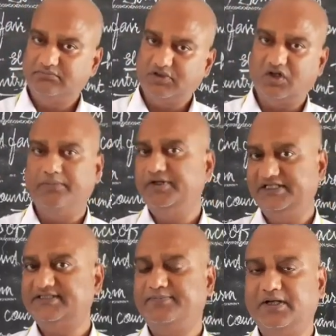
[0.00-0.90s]

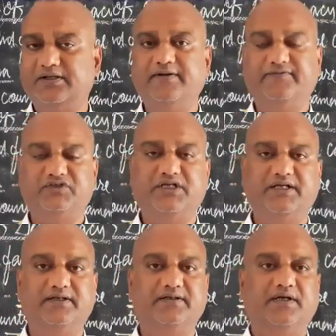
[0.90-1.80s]
Communist Party of
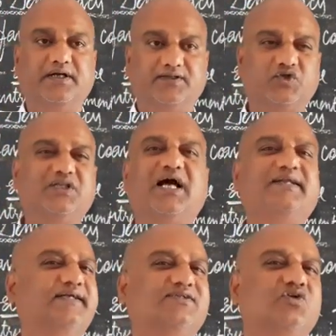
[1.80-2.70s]
China. So
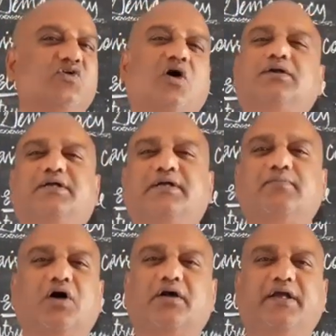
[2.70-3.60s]
that is not
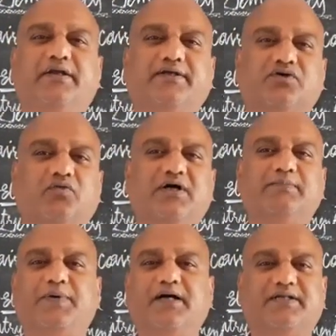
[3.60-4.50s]
democratic. So
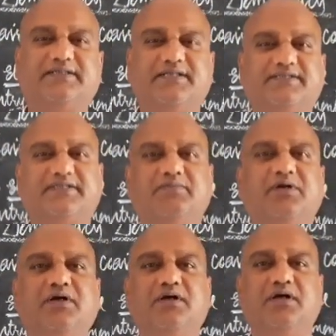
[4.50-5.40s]
one party system,
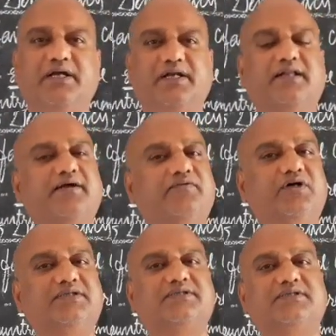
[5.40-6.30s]
in other
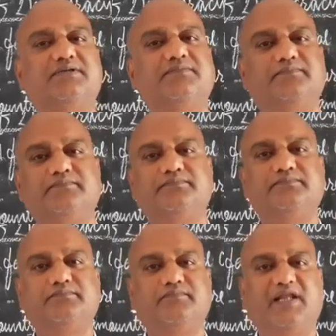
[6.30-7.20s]
words,
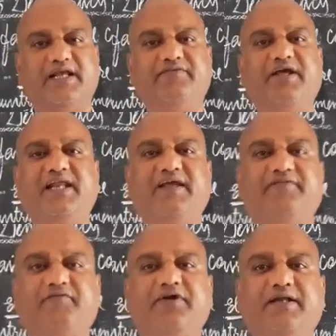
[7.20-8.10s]
even if
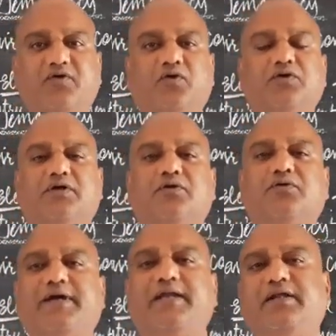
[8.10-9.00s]
we don't
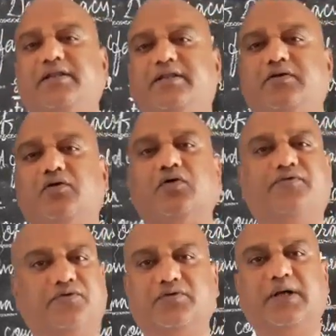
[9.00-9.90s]
do any
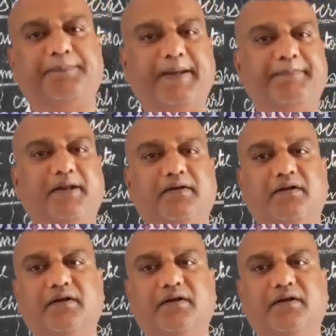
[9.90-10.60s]
good to the people,